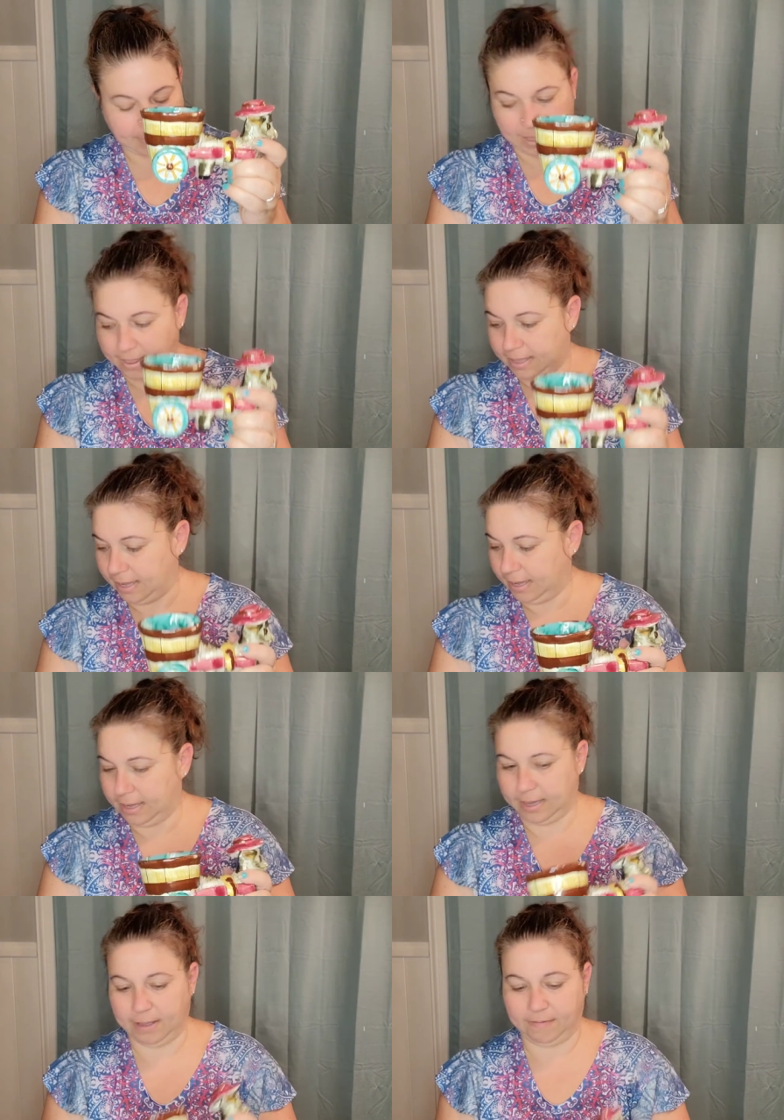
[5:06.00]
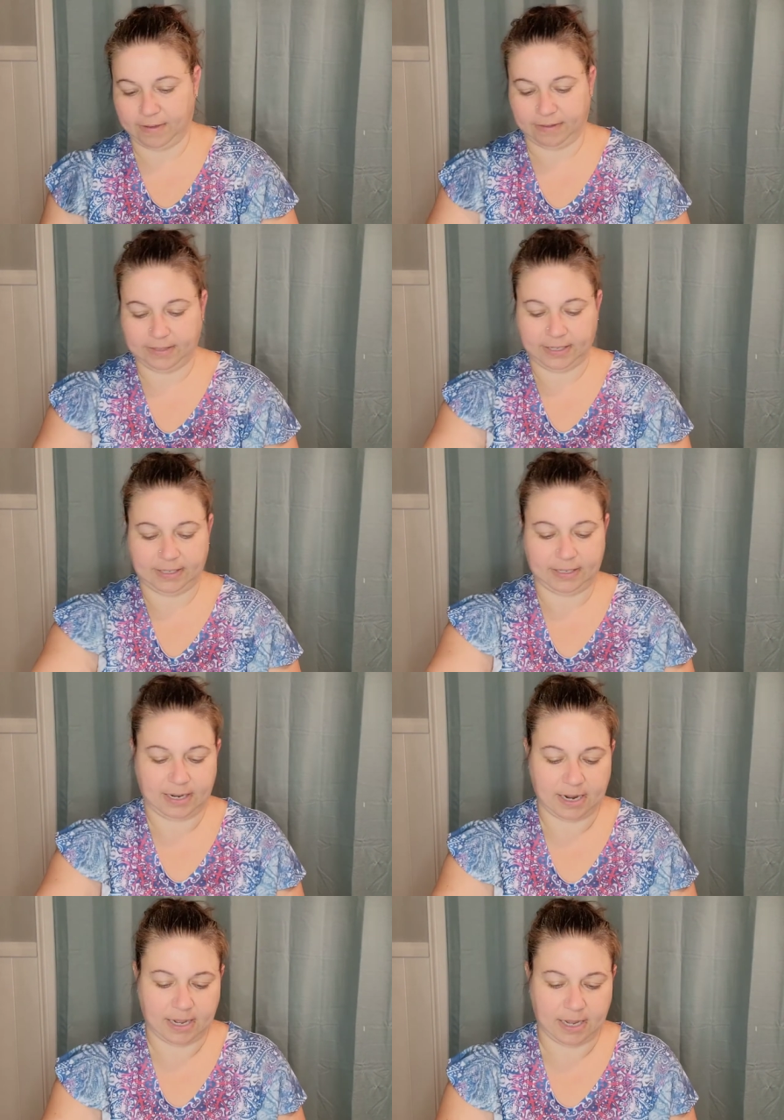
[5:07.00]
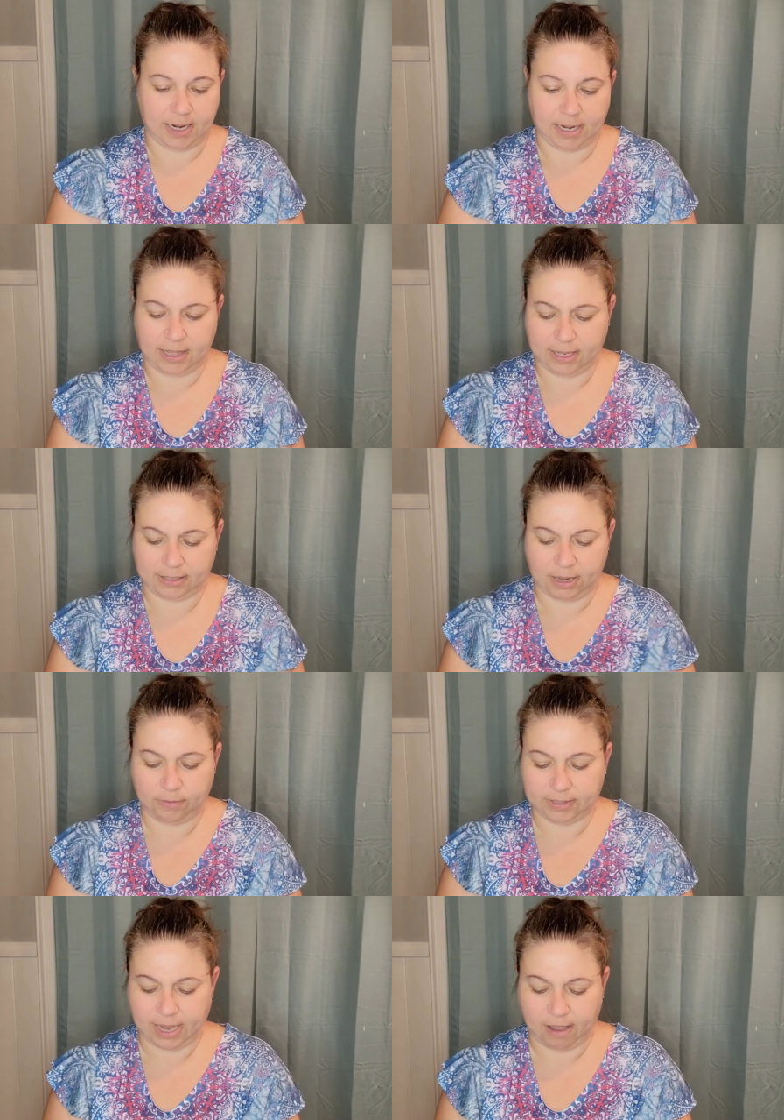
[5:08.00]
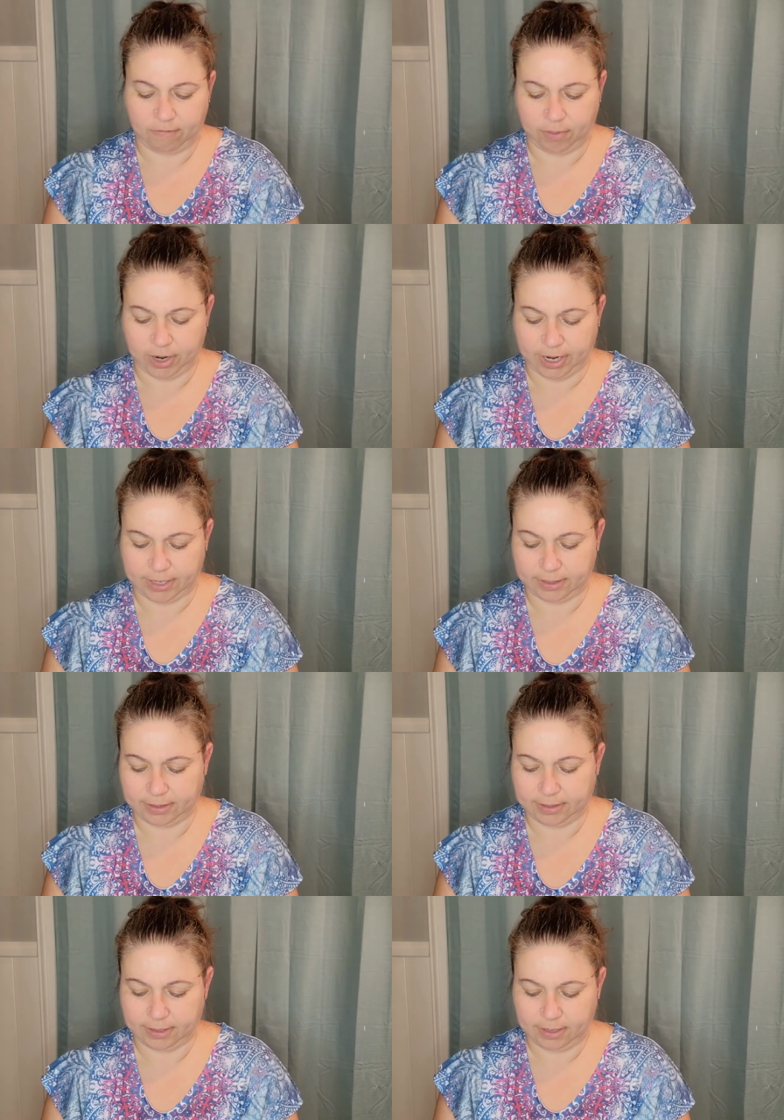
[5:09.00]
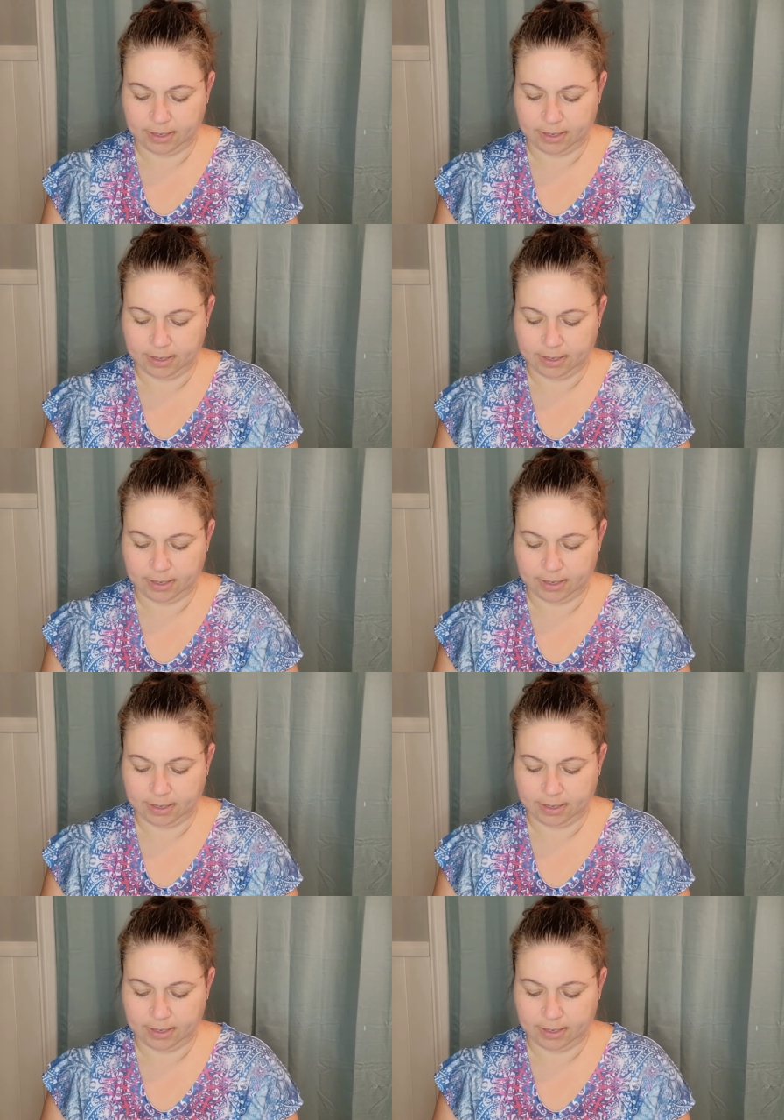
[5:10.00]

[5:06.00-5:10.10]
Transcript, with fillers: I think 569 unless he was half priced.